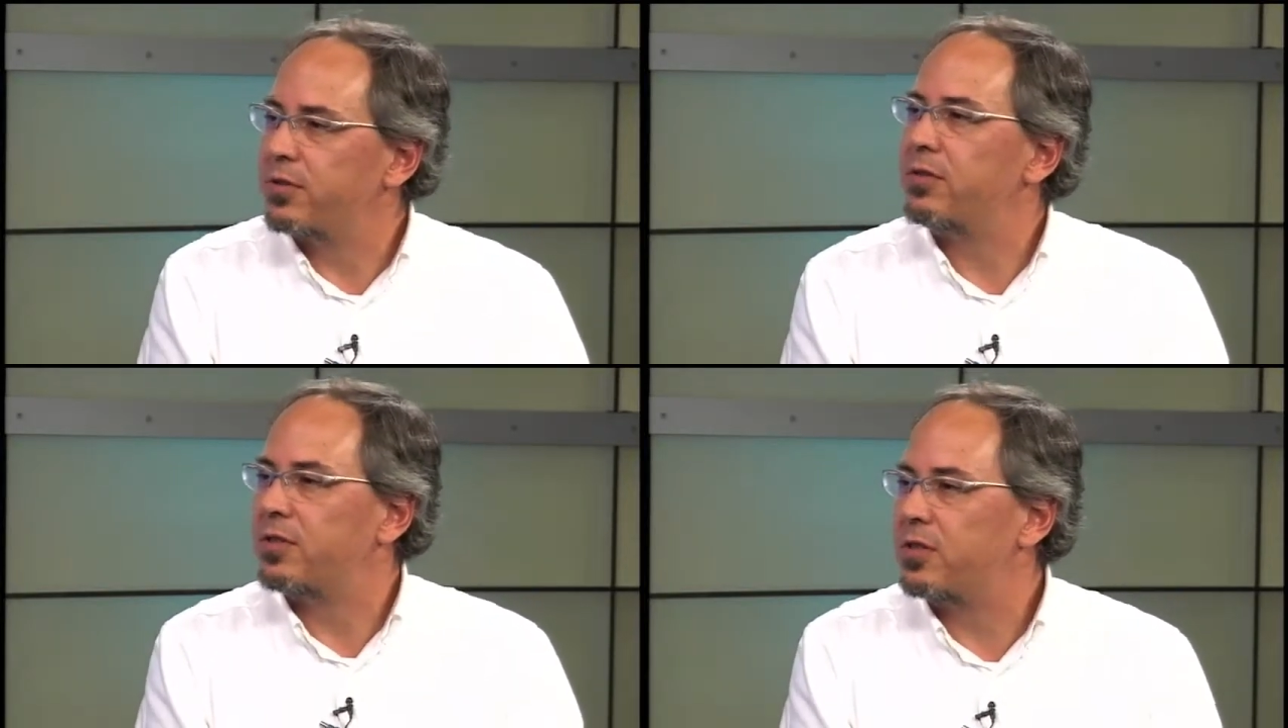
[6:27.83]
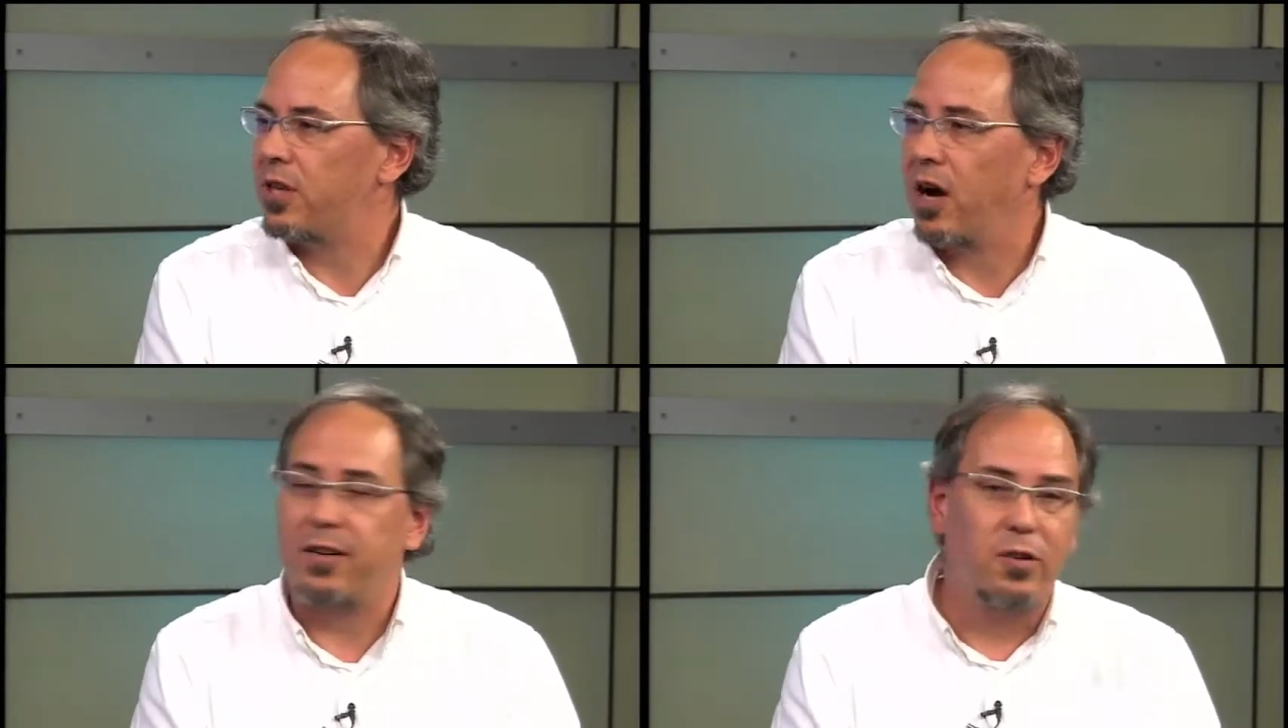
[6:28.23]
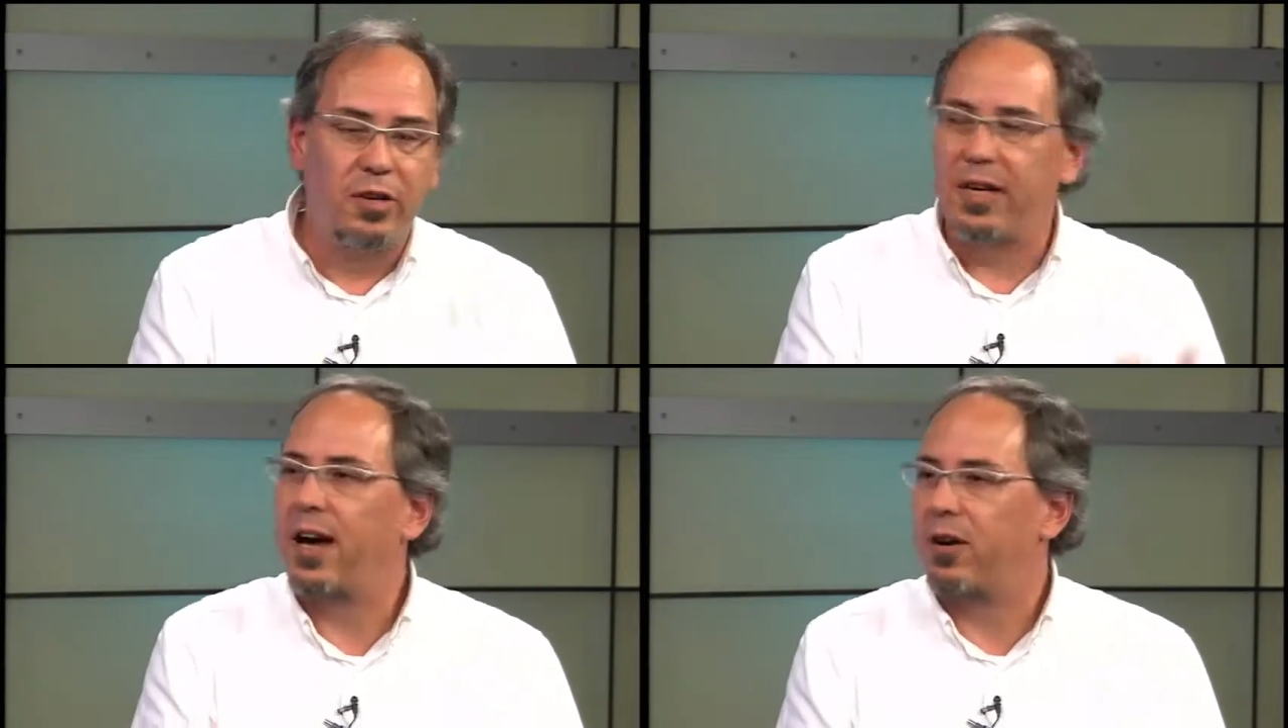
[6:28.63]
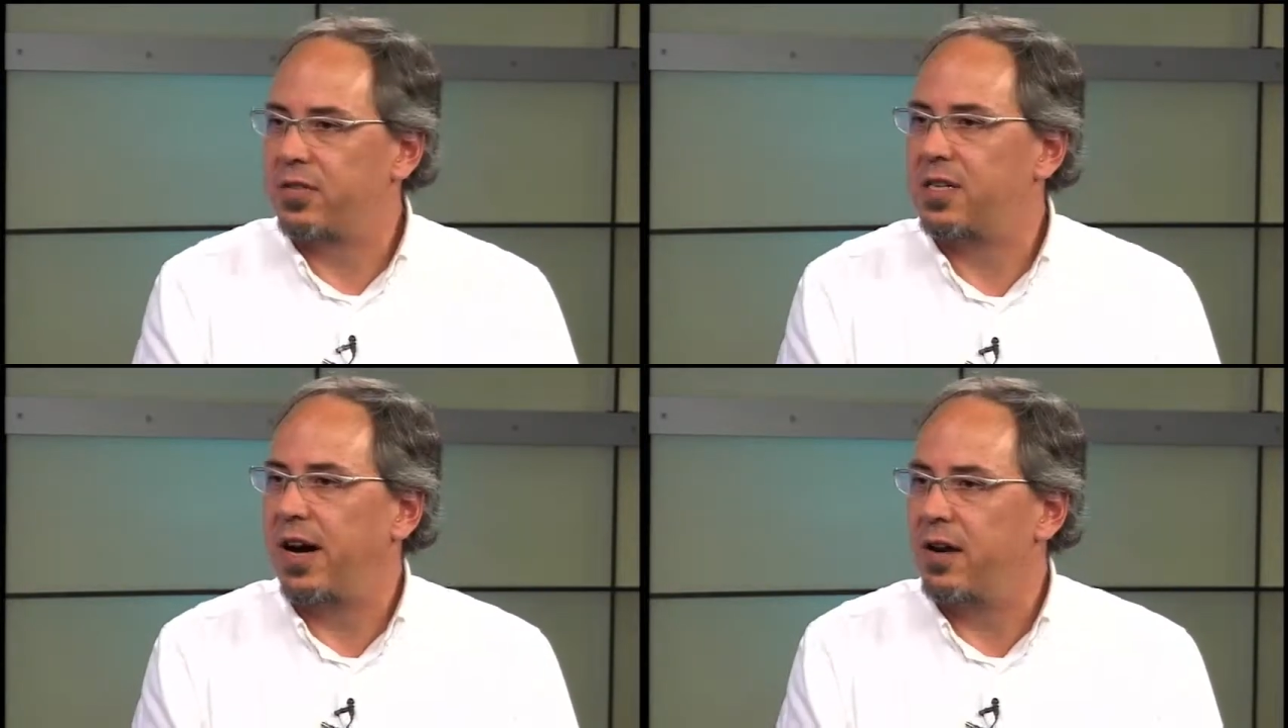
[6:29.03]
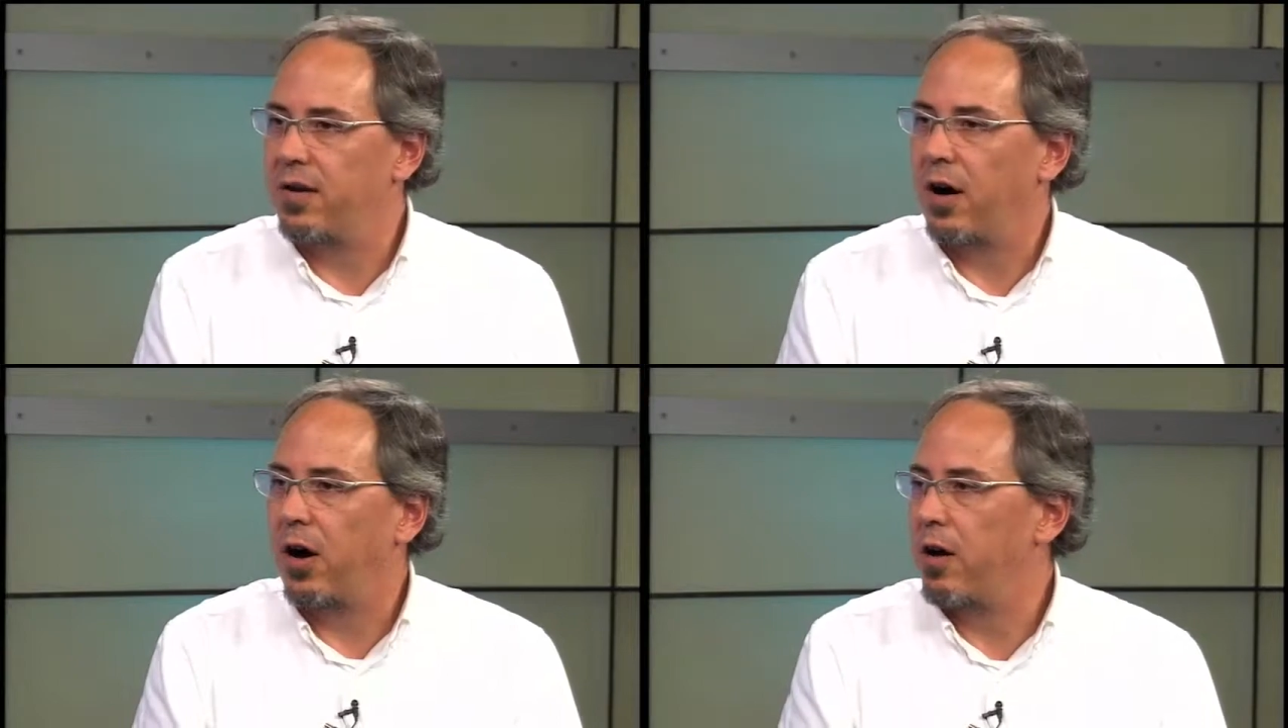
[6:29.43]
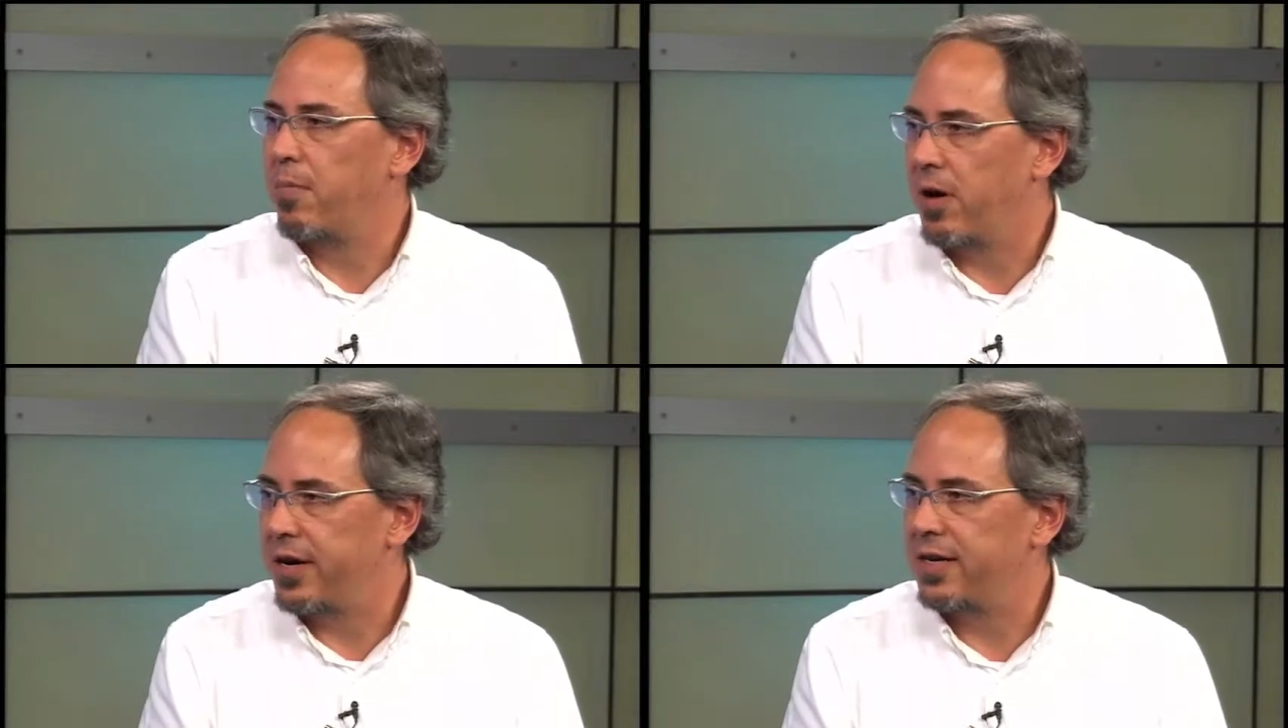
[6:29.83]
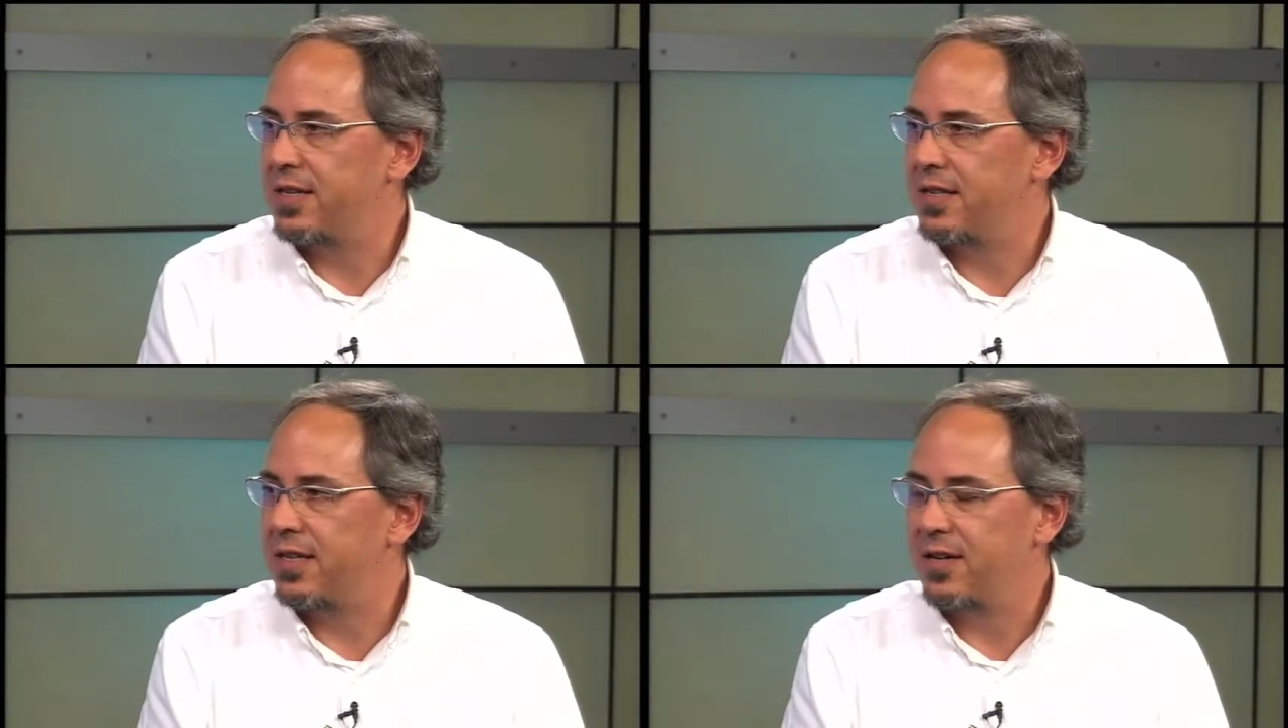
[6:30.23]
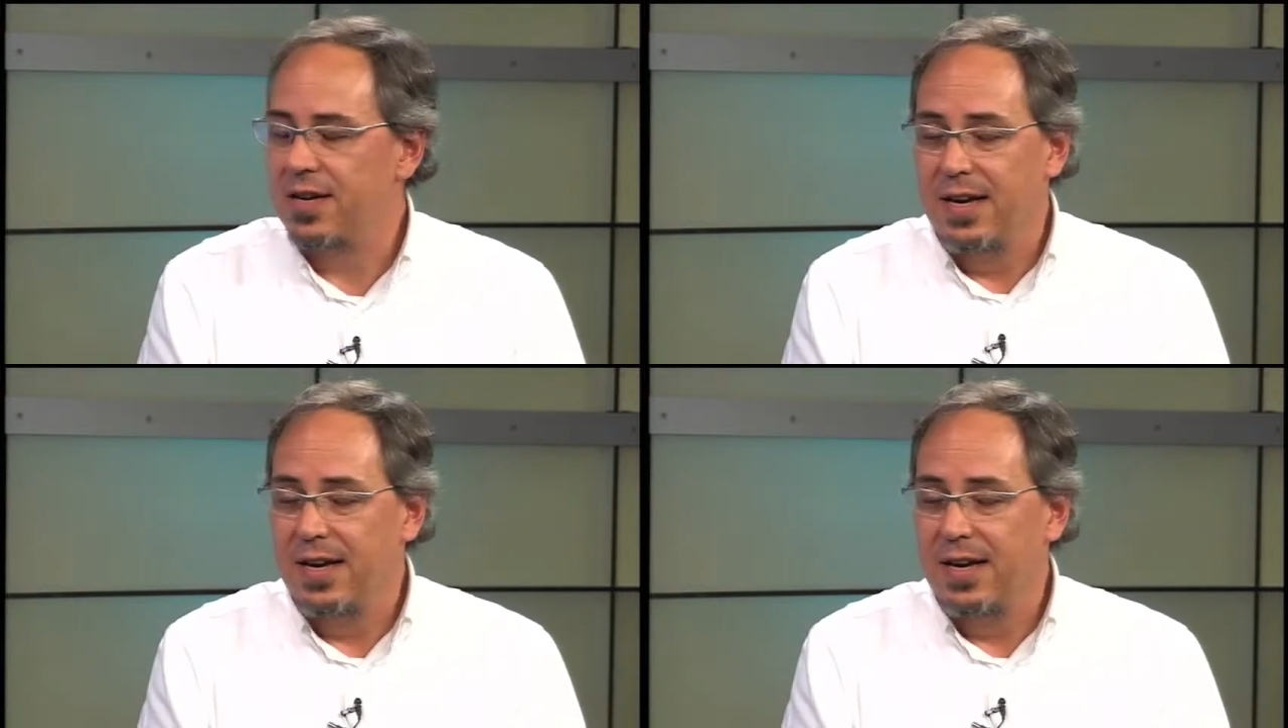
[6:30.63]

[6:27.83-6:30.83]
to start looking outside mm-hmm. other markets, mm-hmm. you know.